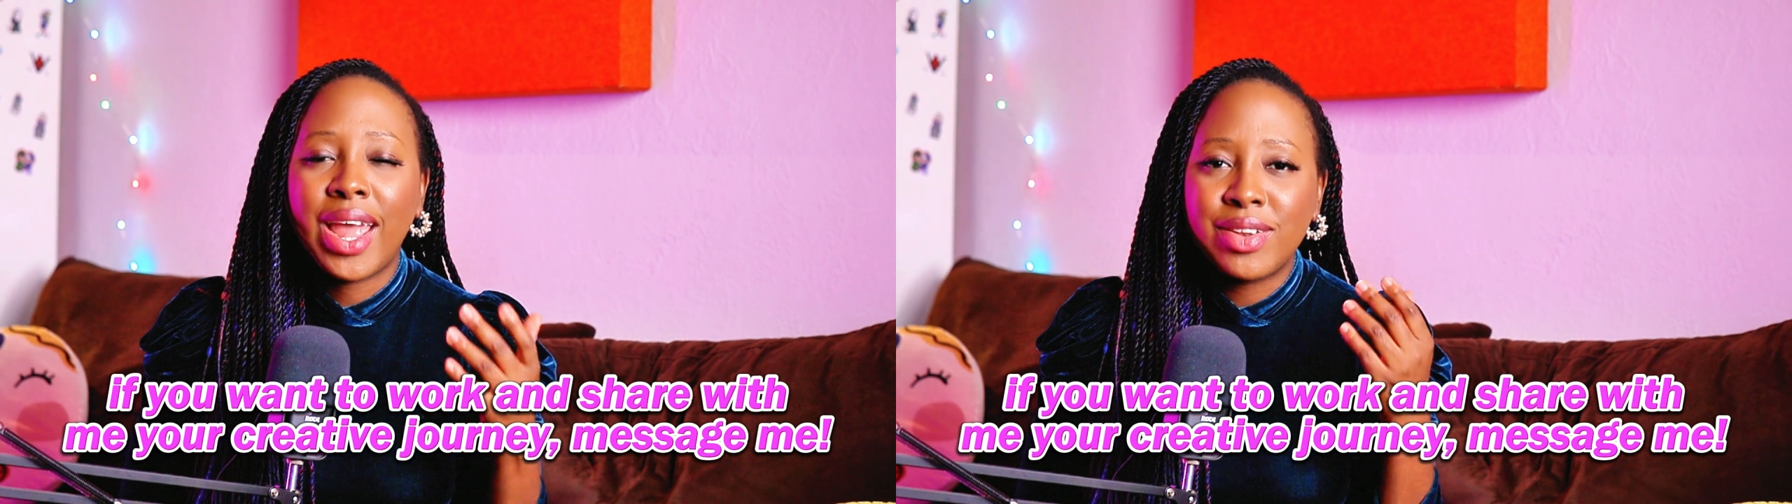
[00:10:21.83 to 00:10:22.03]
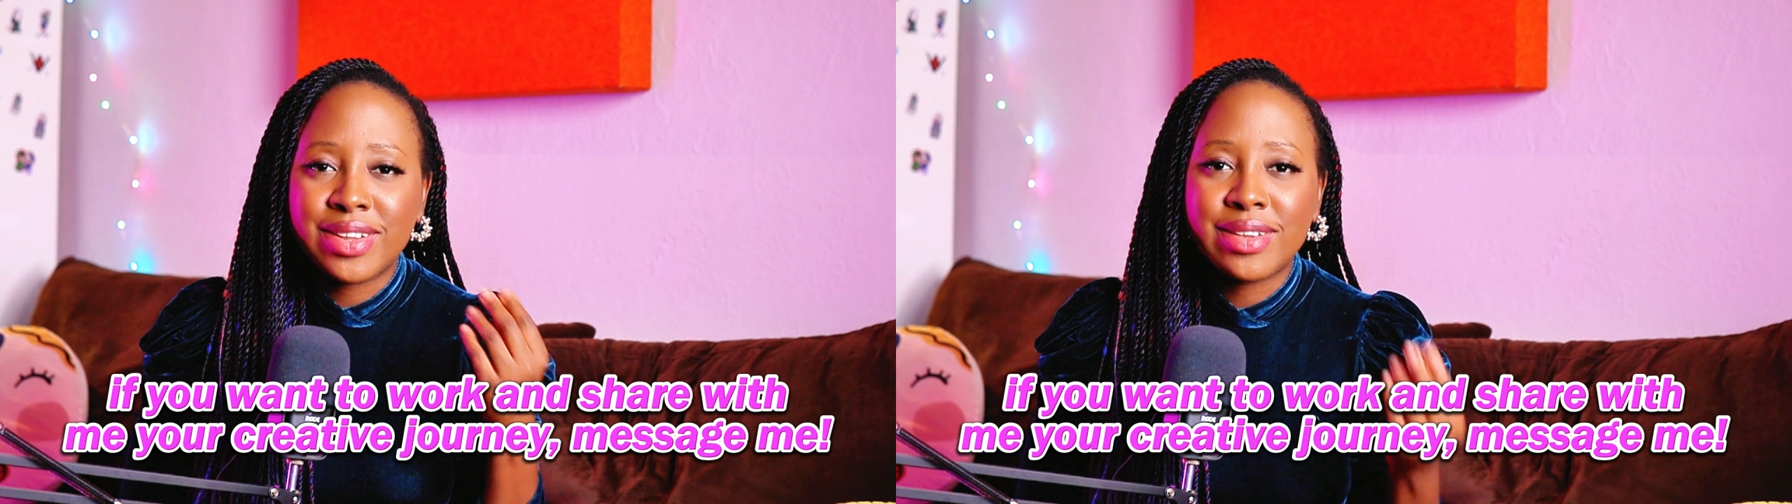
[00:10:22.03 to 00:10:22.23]

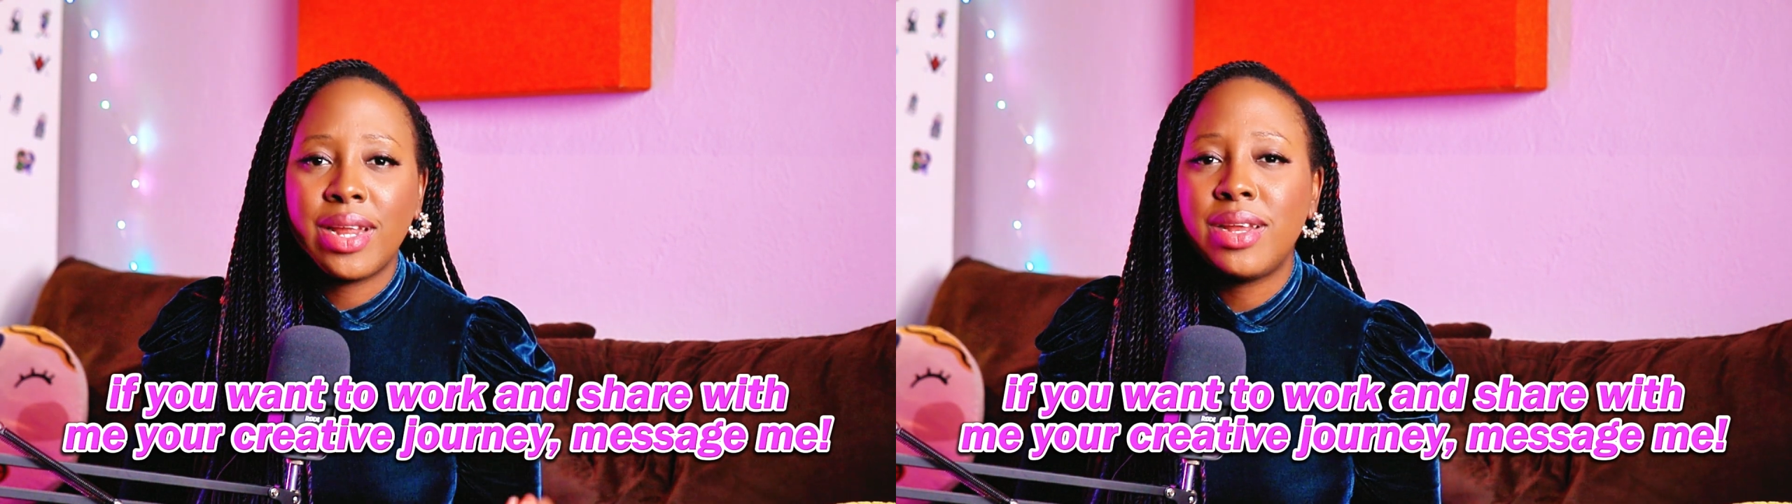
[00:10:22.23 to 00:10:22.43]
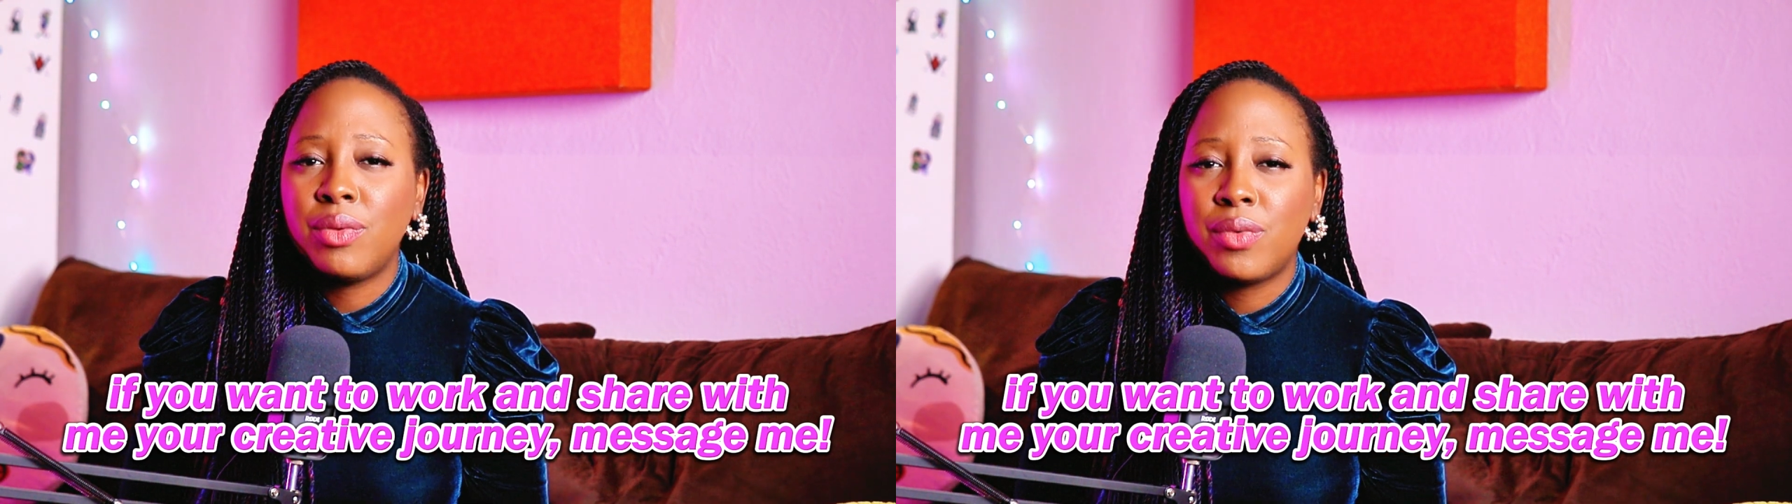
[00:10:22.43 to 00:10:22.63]

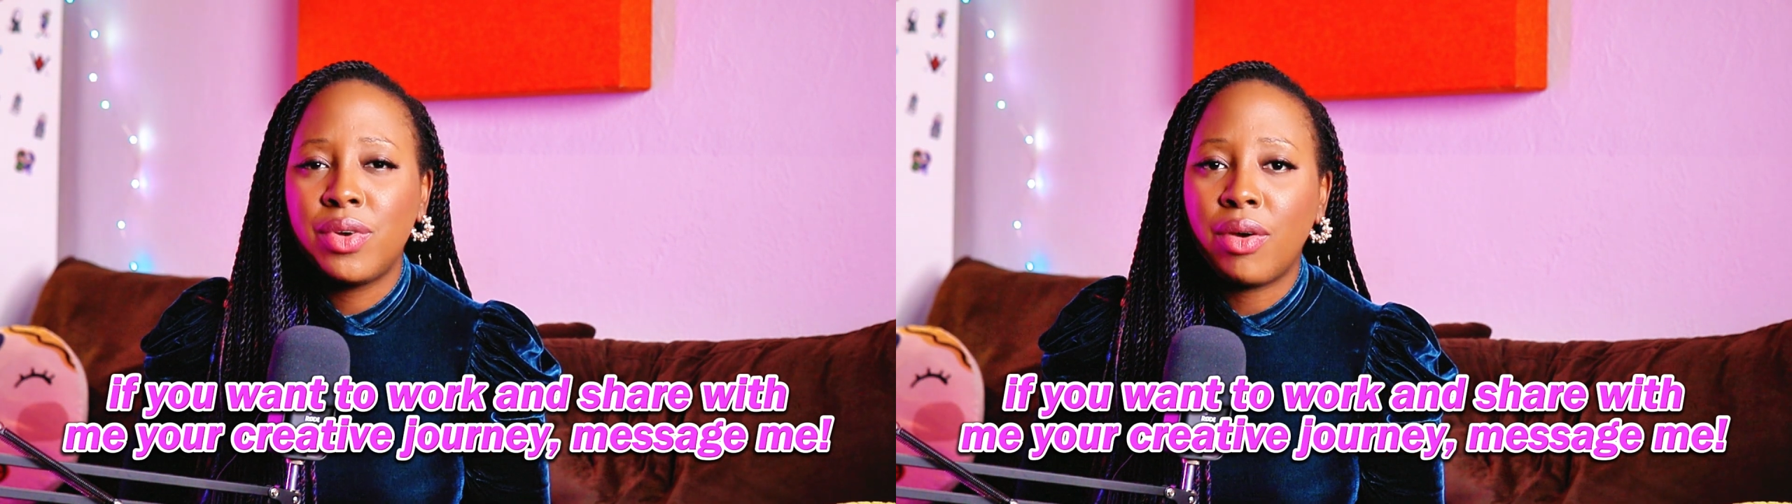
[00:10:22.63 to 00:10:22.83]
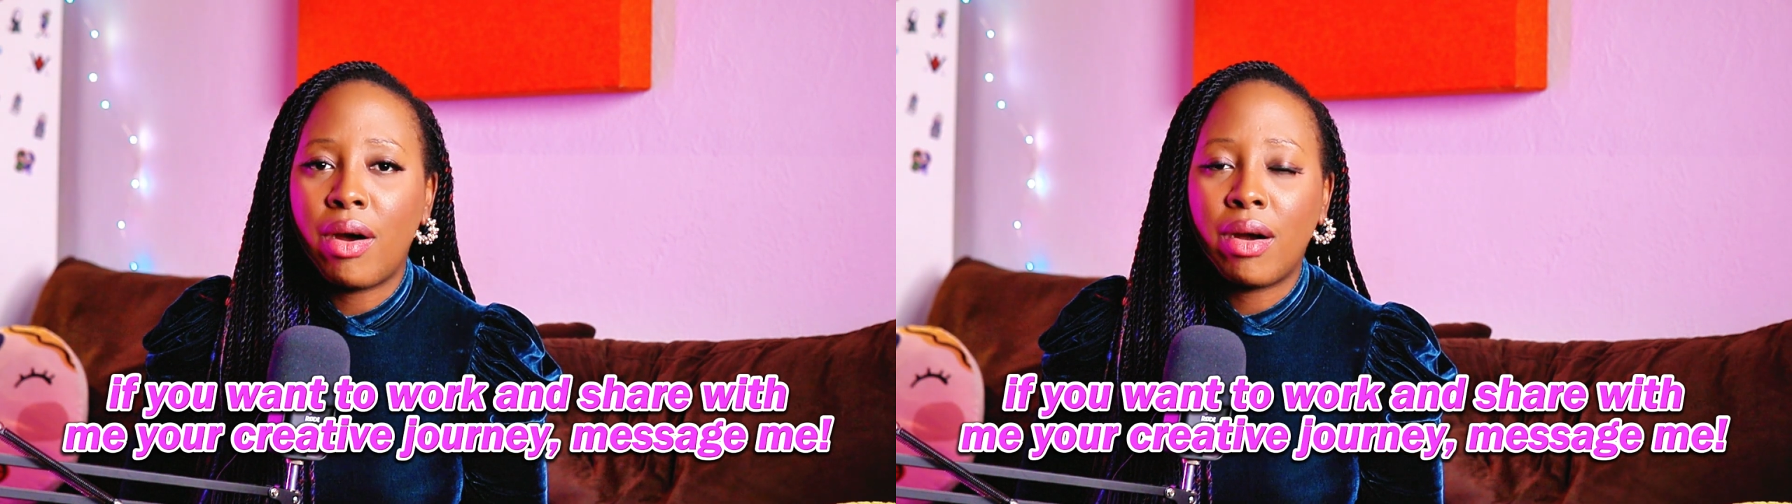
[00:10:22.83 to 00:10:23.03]
understanding who
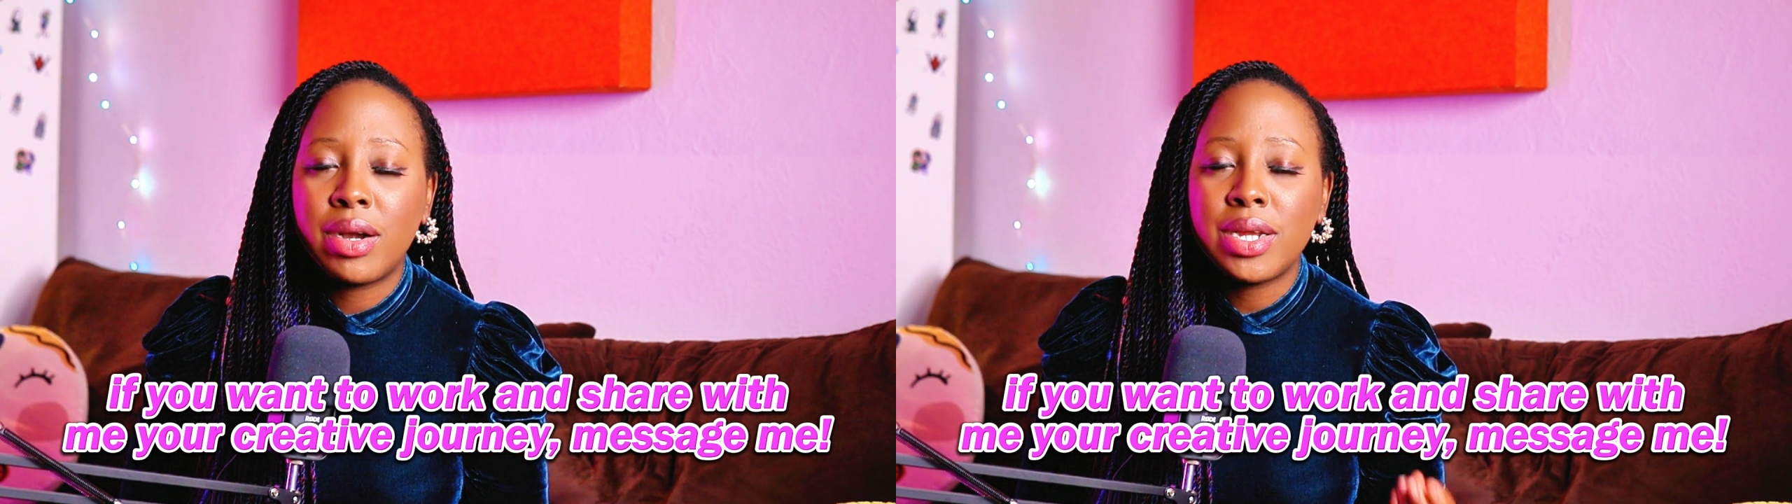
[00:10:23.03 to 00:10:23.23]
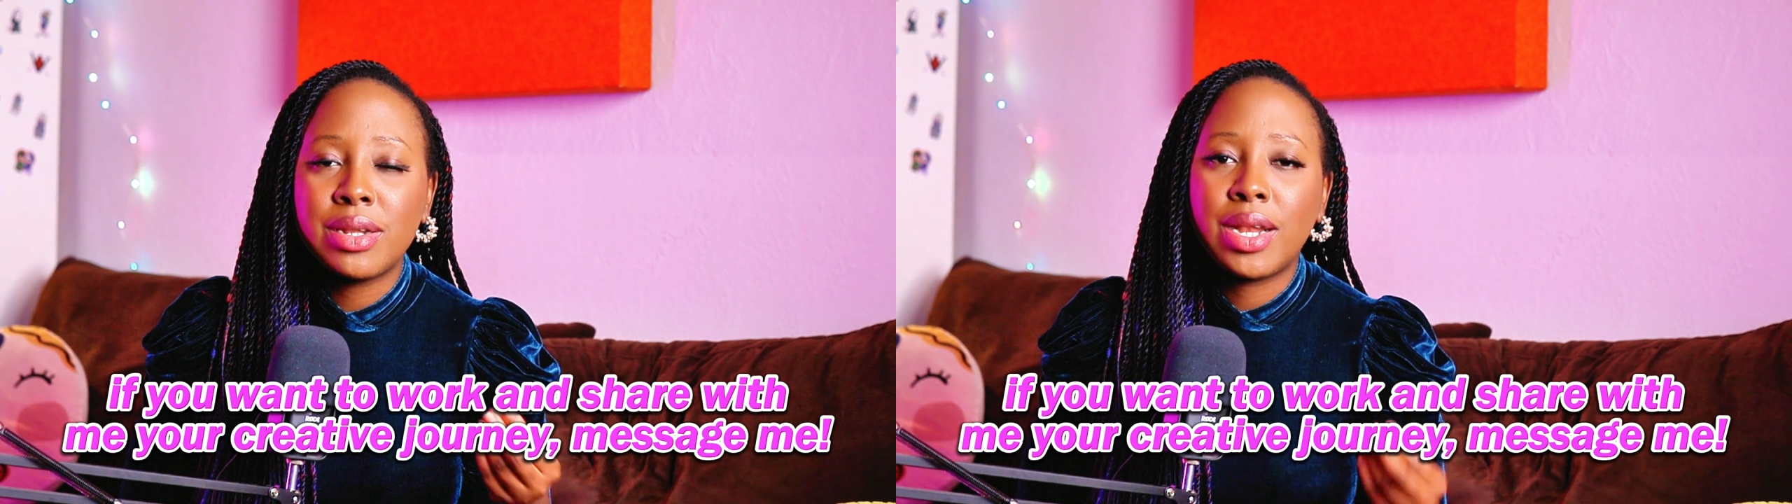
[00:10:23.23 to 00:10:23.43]
you
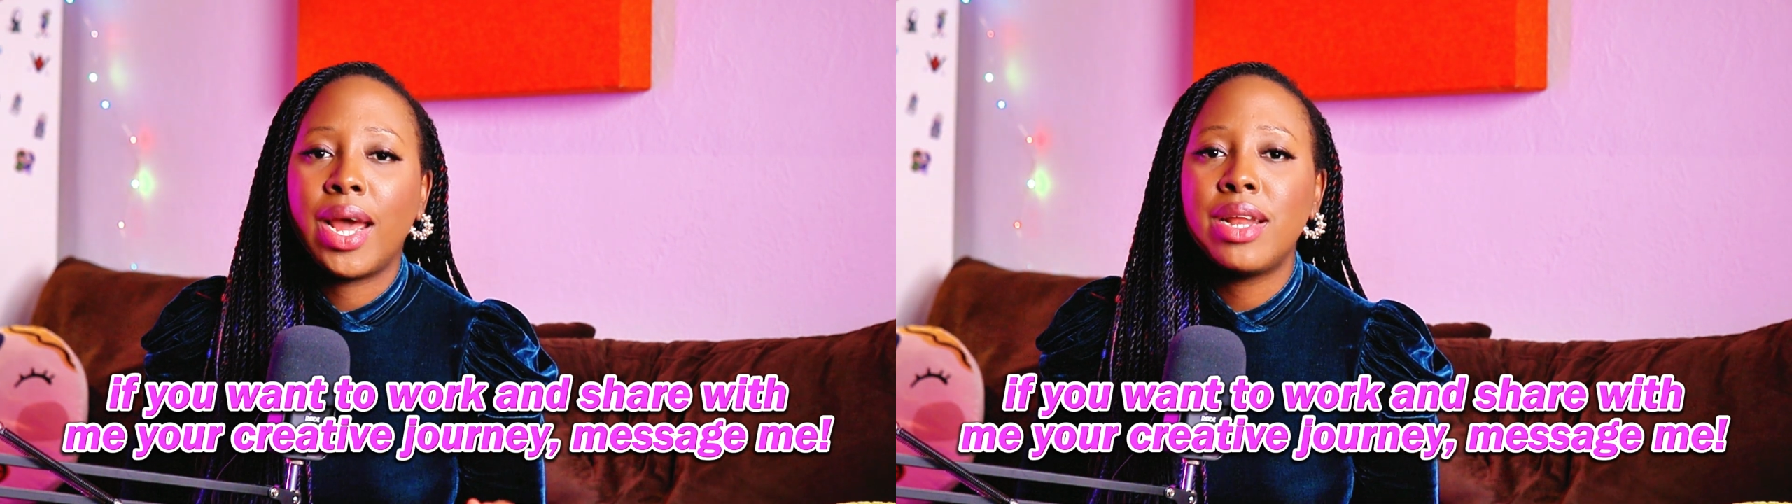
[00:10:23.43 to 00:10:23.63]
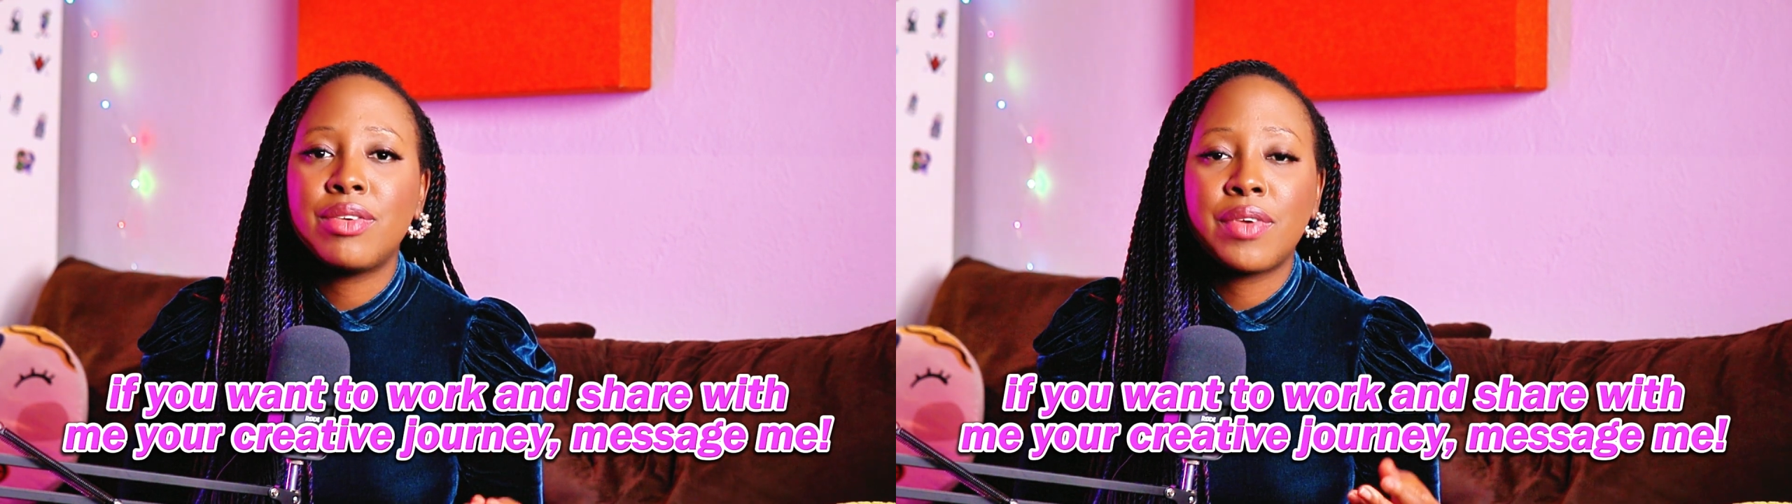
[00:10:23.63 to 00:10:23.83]
are in the
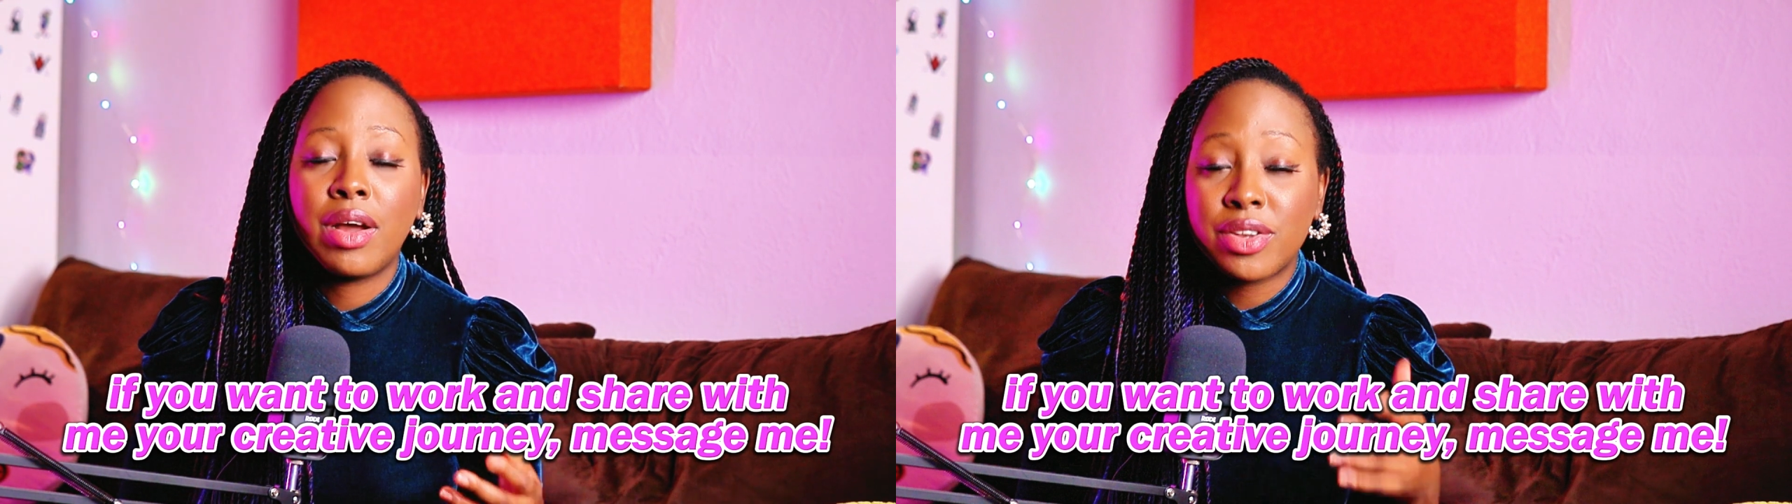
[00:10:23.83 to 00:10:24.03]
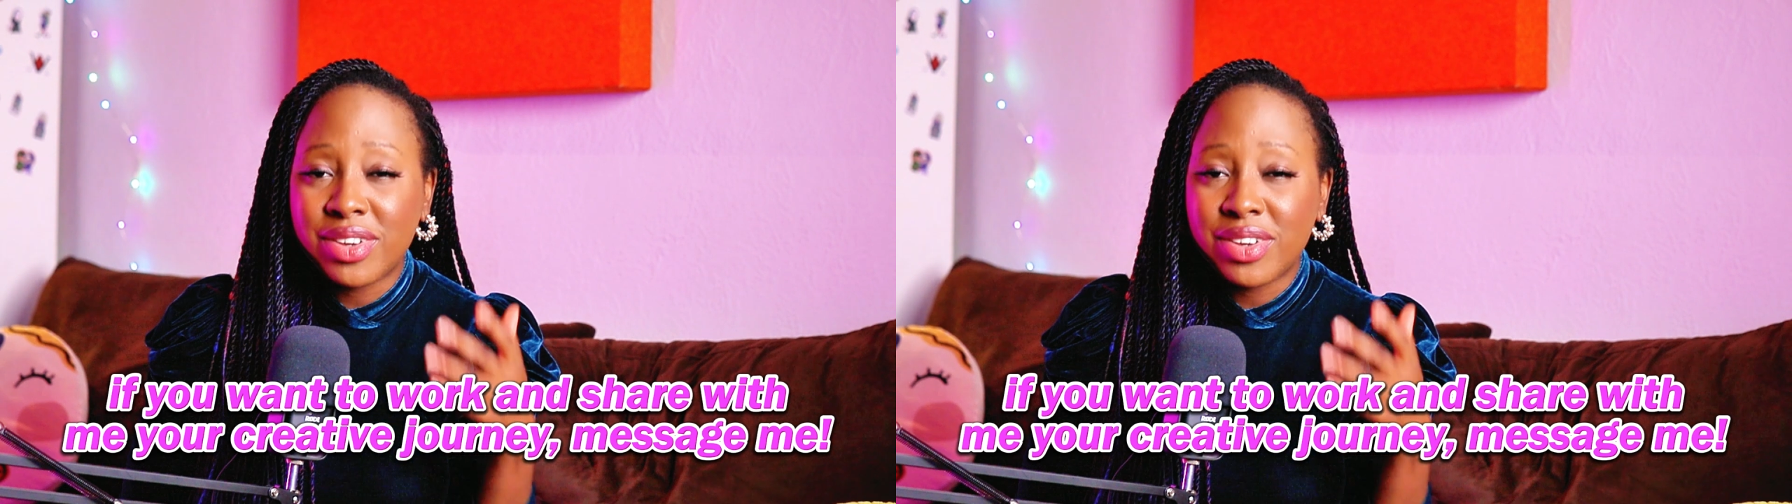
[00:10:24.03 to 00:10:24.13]
light of God,